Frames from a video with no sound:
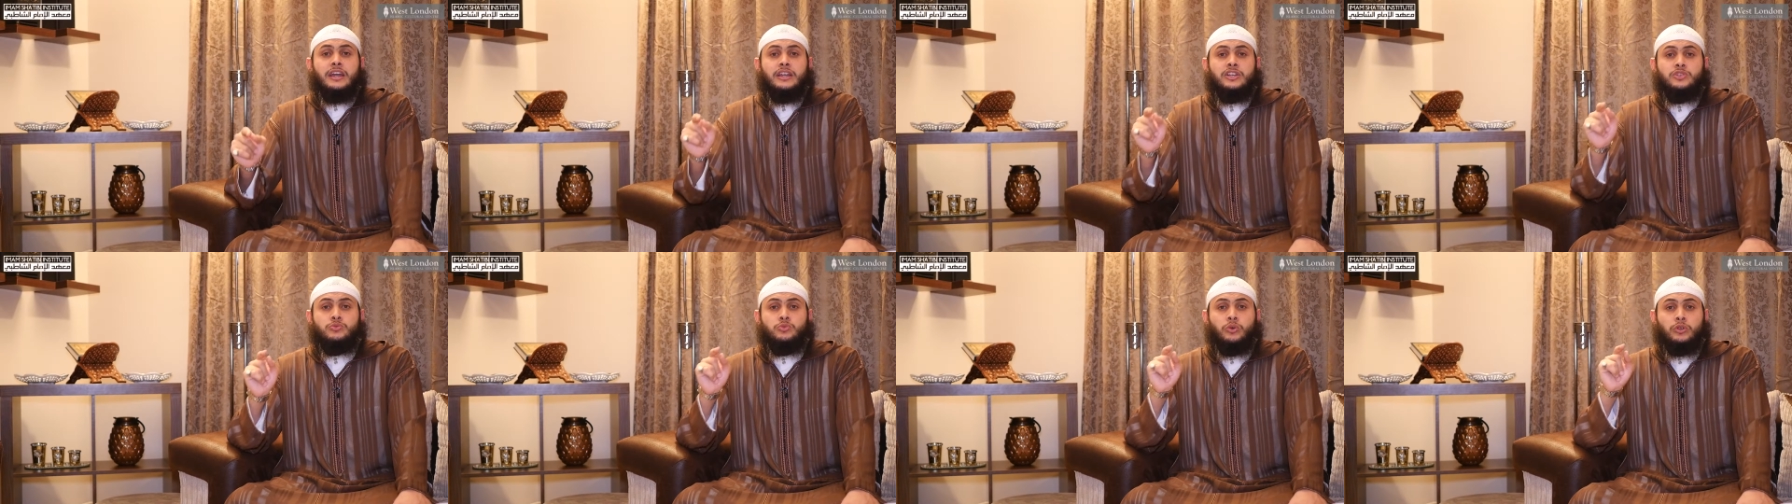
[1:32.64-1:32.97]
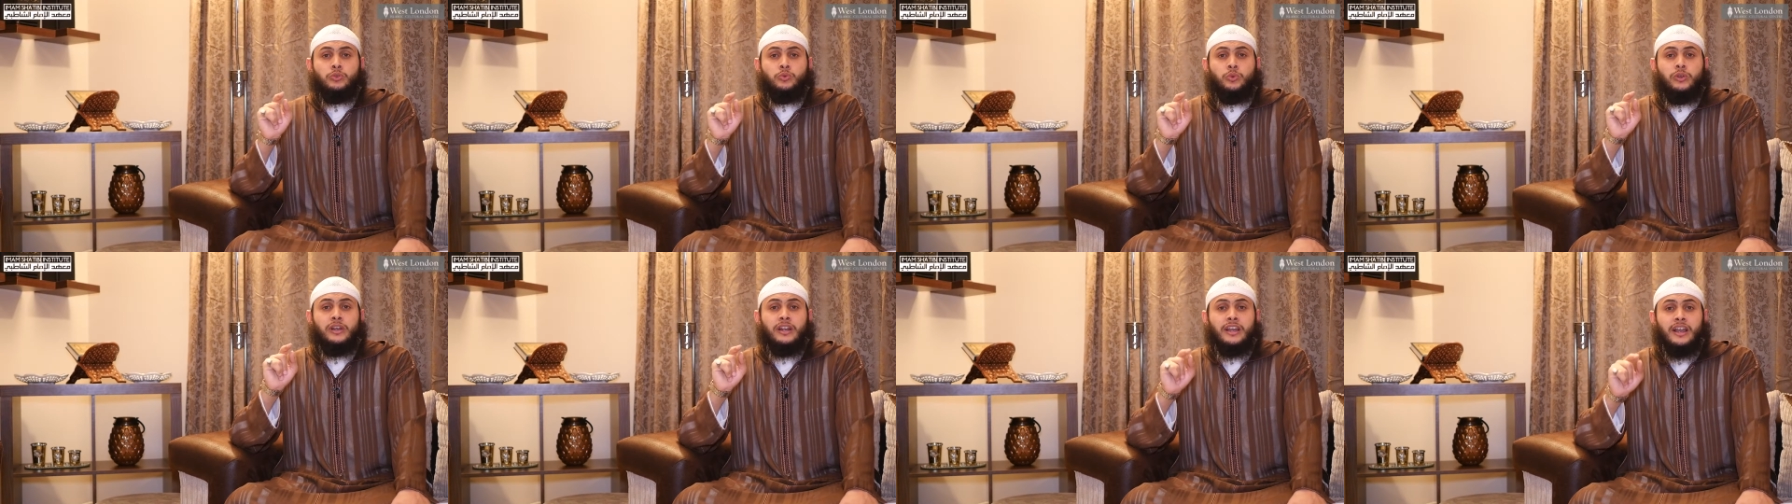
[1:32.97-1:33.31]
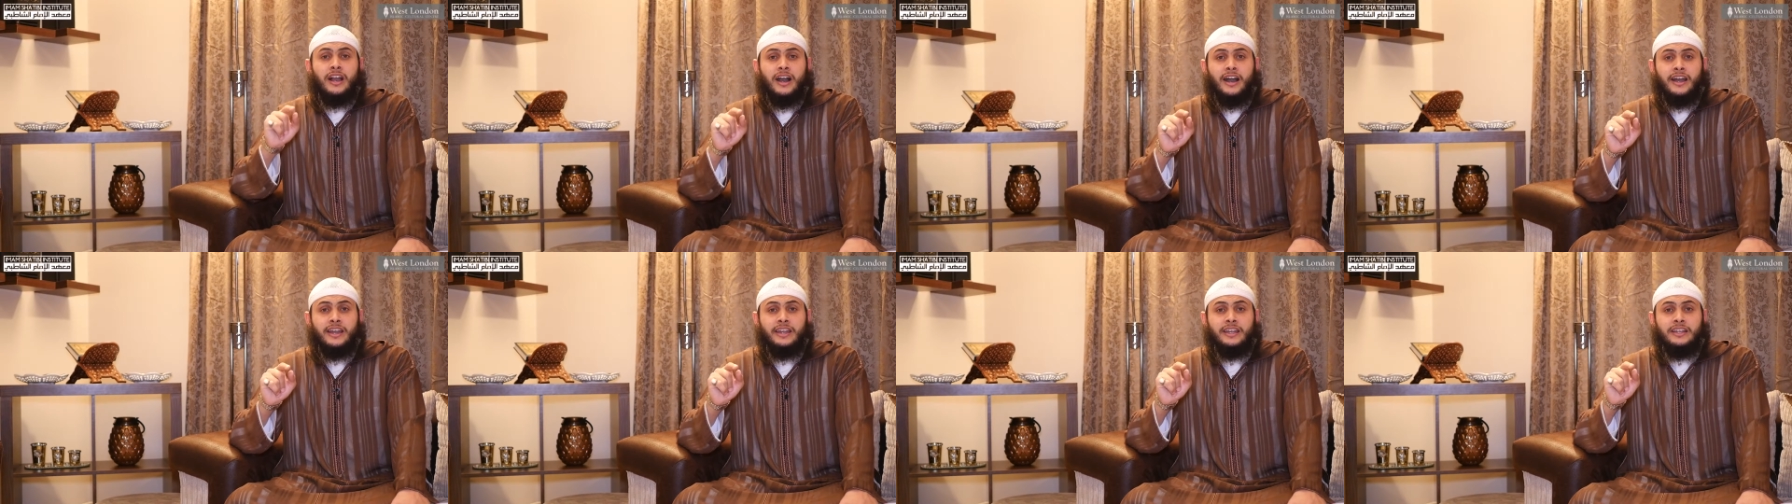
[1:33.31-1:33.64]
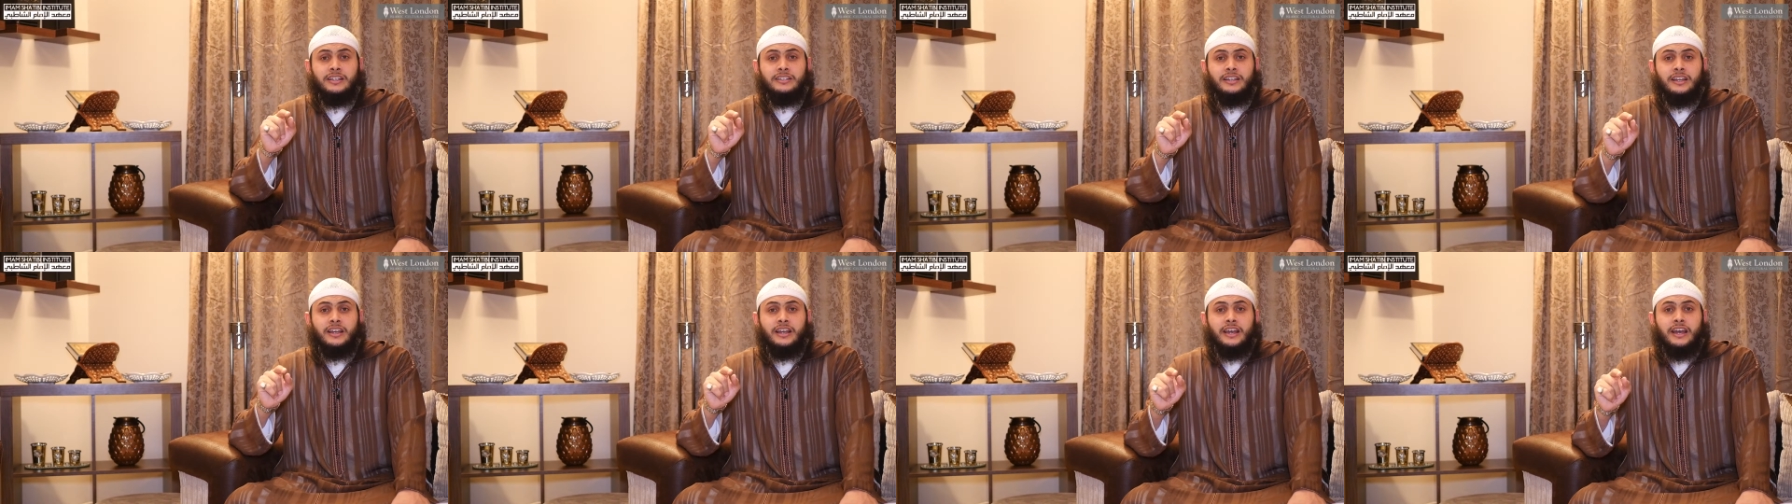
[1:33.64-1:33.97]
is what will
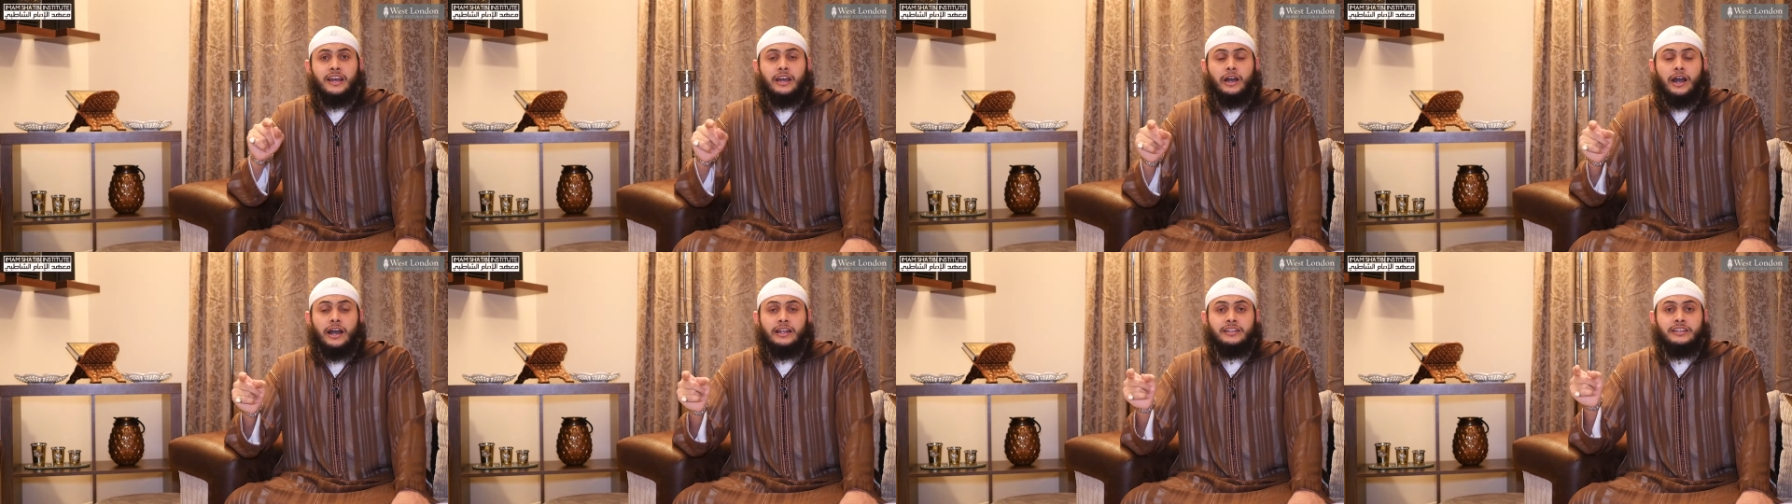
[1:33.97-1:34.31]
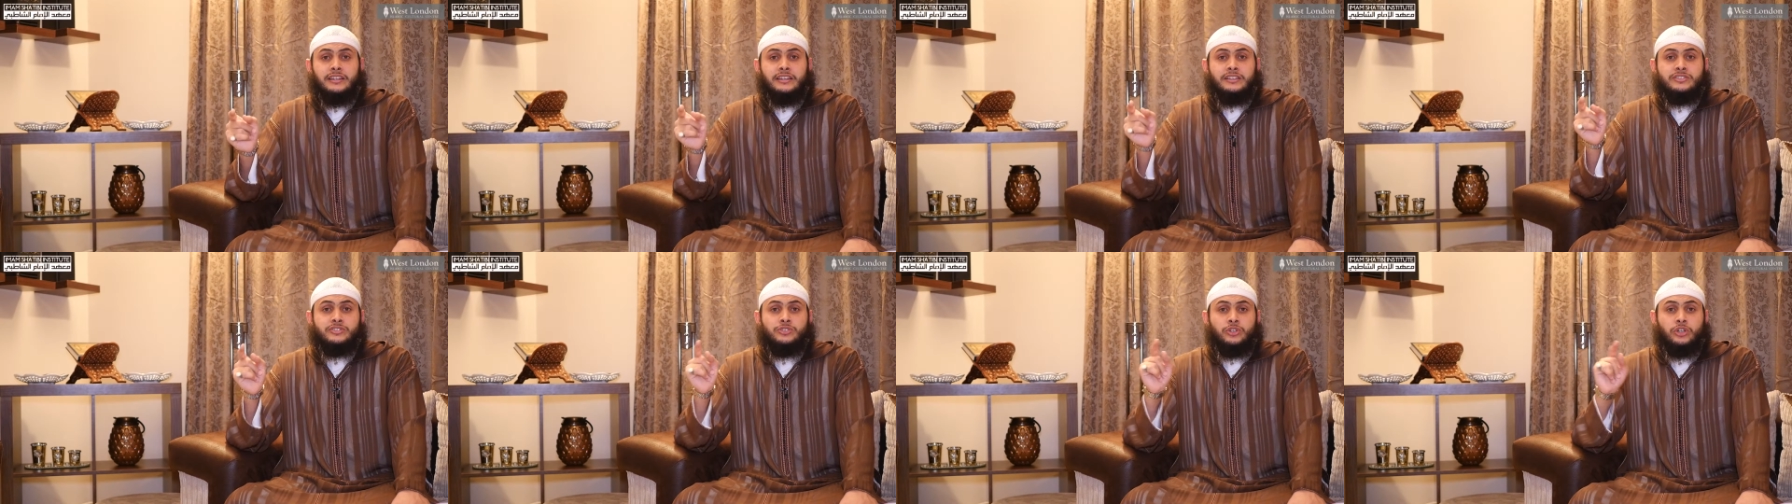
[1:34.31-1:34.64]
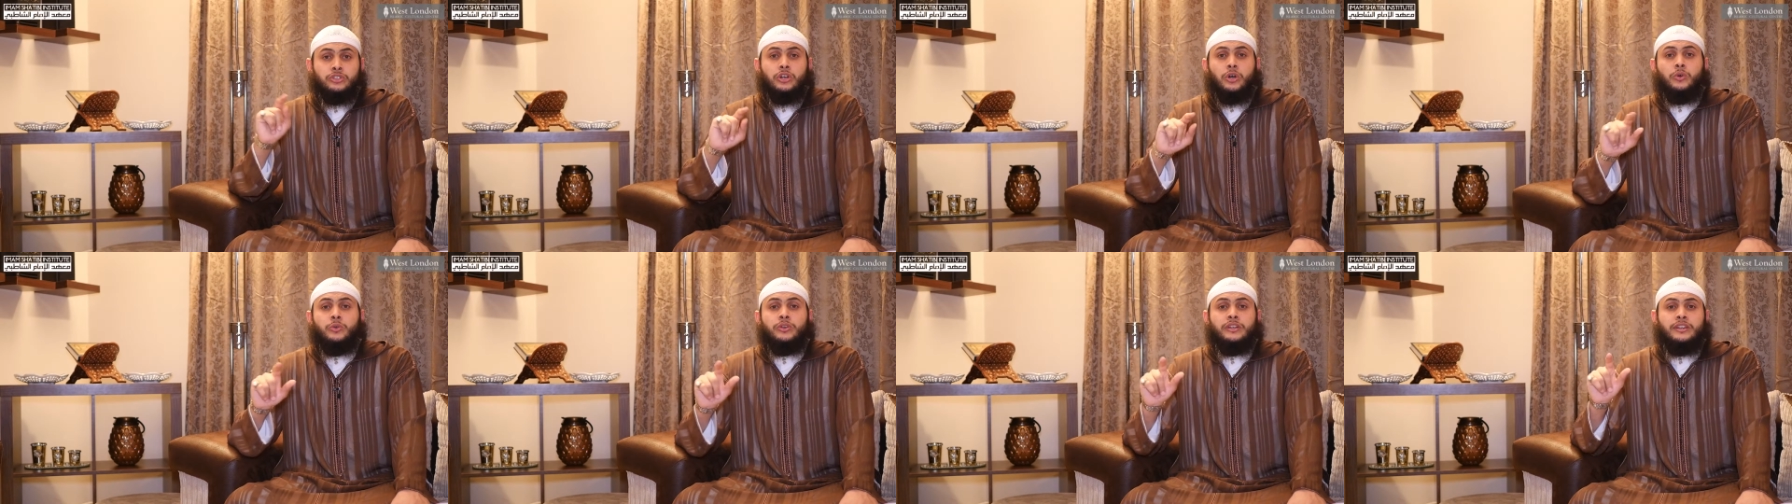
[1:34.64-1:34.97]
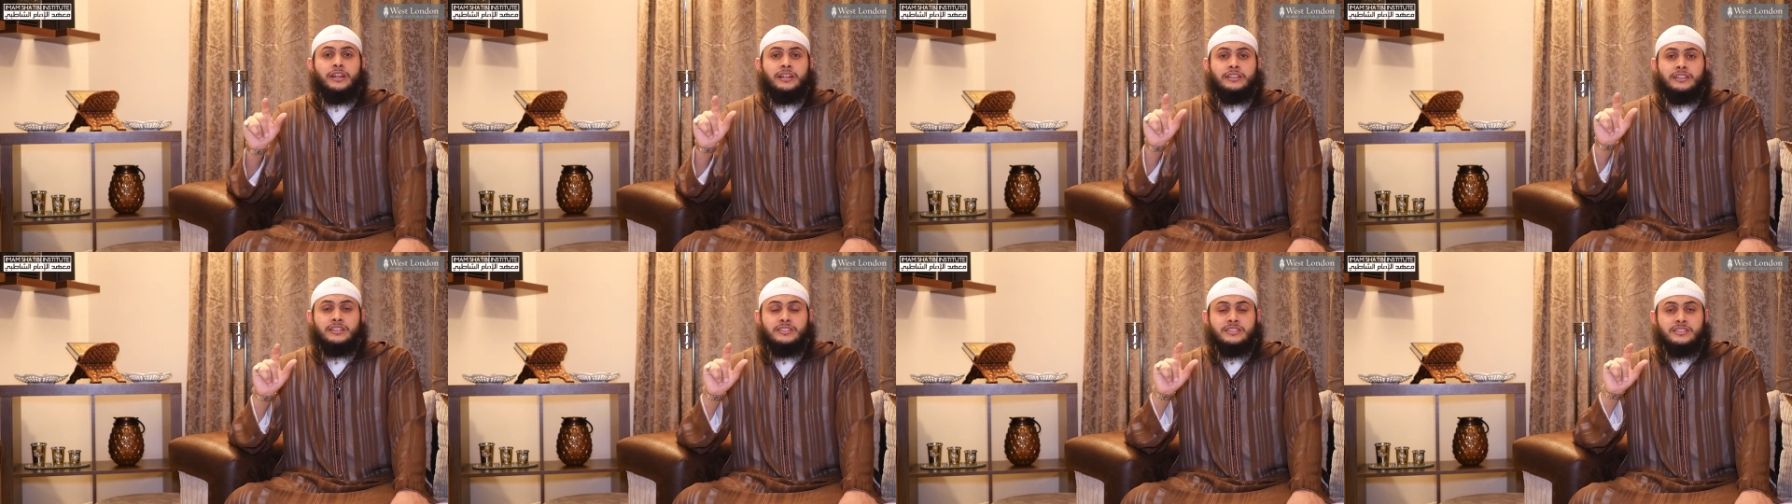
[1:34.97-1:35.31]
guide and is not only
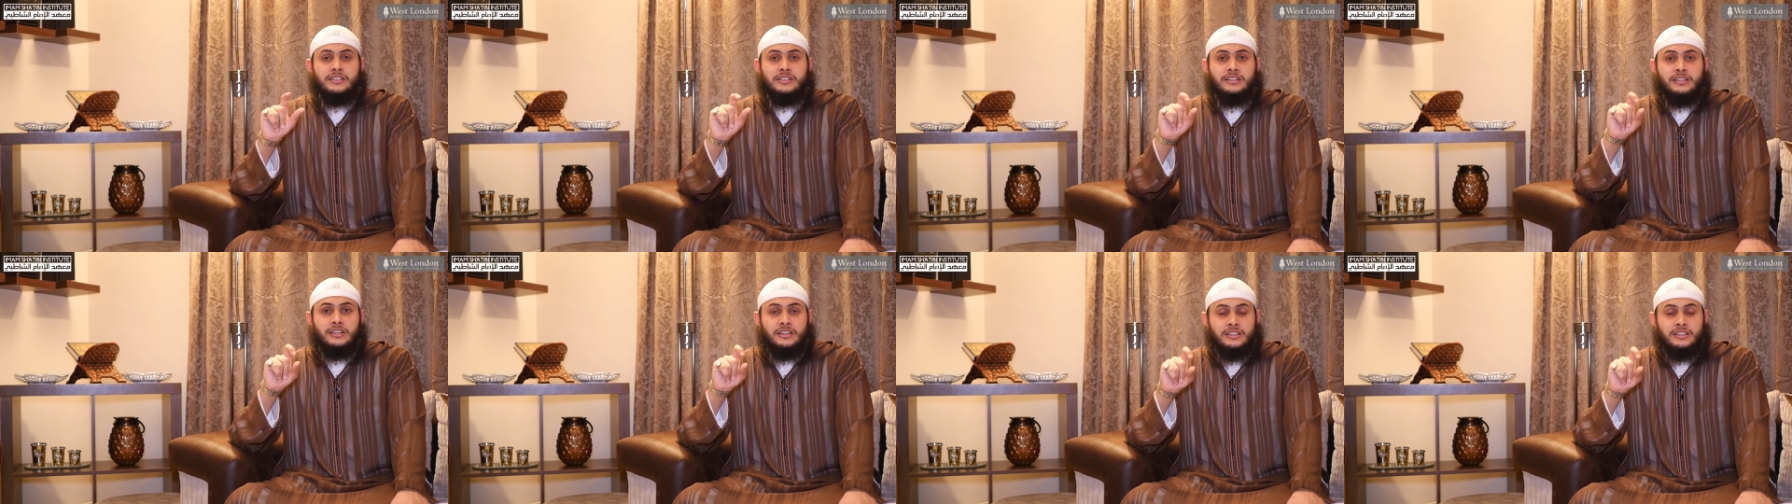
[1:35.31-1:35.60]
that is